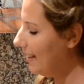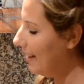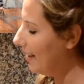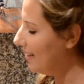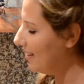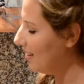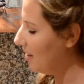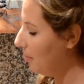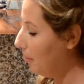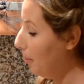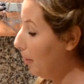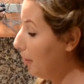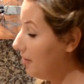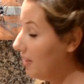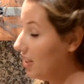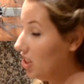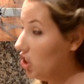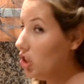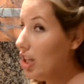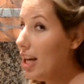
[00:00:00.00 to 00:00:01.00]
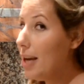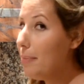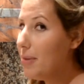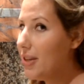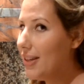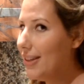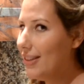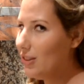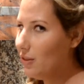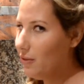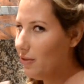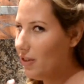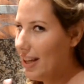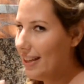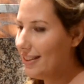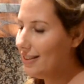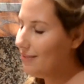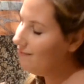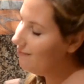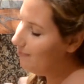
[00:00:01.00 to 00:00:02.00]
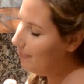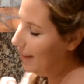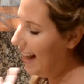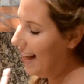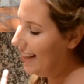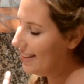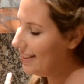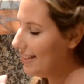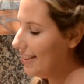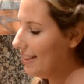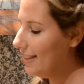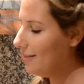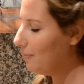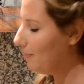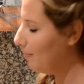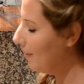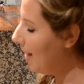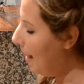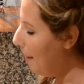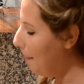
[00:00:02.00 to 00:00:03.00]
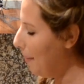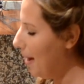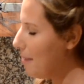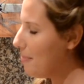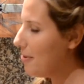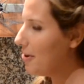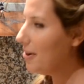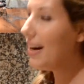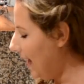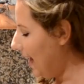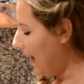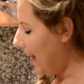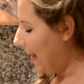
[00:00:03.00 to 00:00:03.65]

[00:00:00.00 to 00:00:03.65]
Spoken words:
It's a perfect shape because of that plastic paper,